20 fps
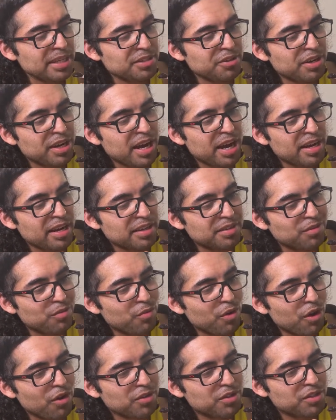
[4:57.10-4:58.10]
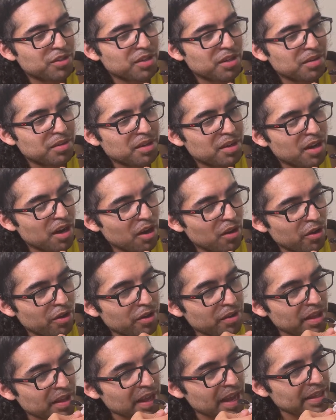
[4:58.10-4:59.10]
are kind of well
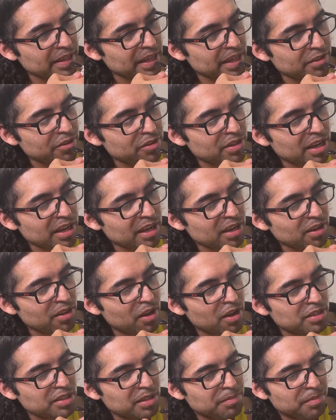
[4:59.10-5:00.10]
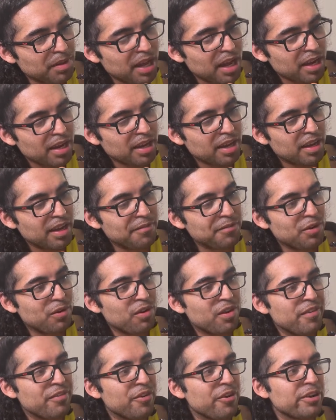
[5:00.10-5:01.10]
colored. I think they're like a glossy black if
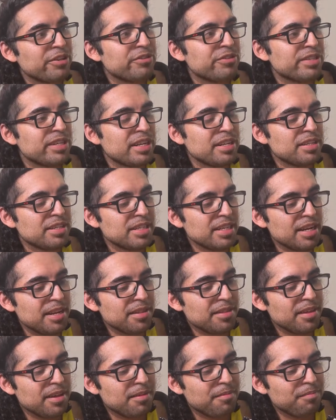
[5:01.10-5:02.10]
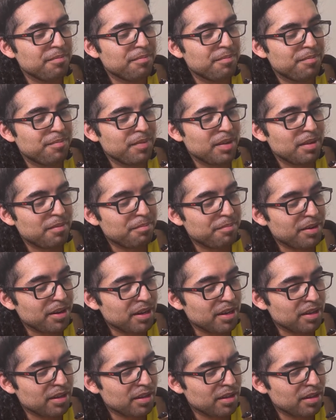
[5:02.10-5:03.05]
you're interested in seeing them. But